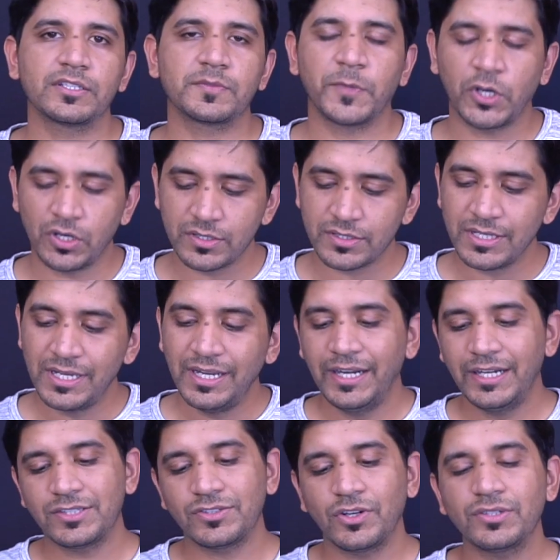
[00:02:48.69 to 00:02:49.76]
because
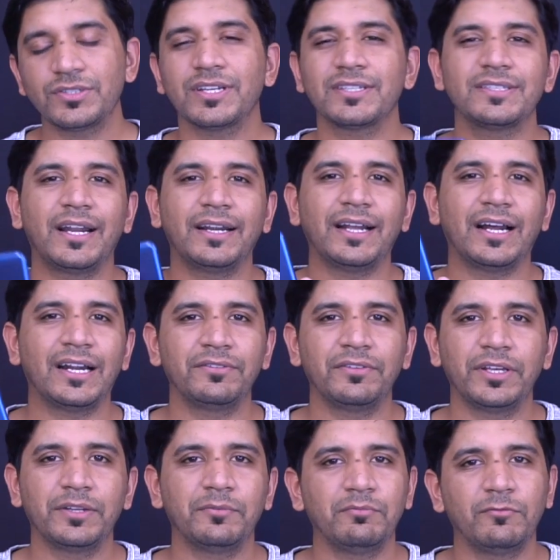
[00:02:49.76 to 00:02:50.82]
it's not just that
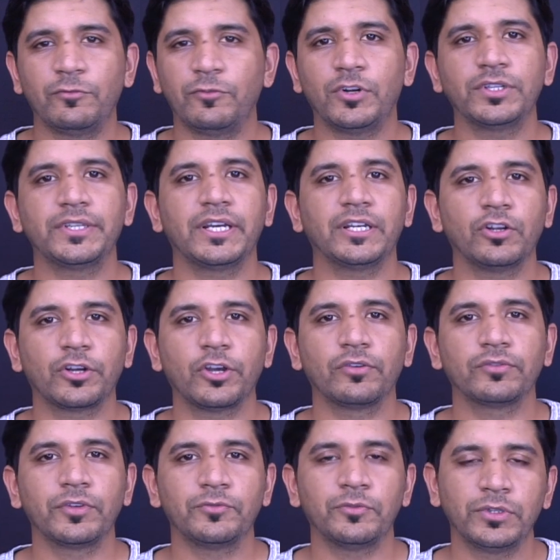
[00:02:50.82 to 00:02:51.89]
hardware for the unlocking of
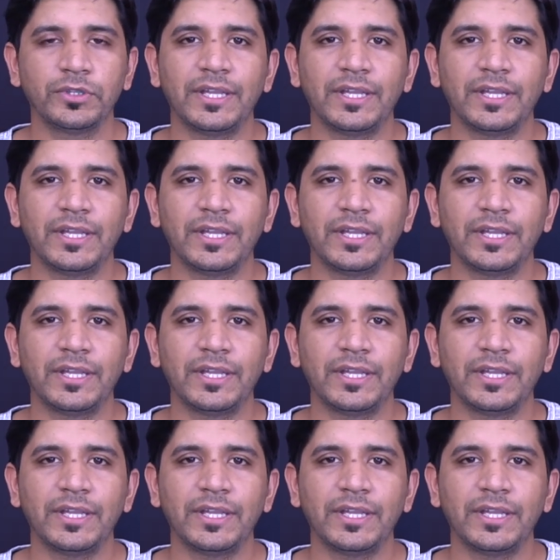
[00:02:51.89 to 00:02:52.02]
the phone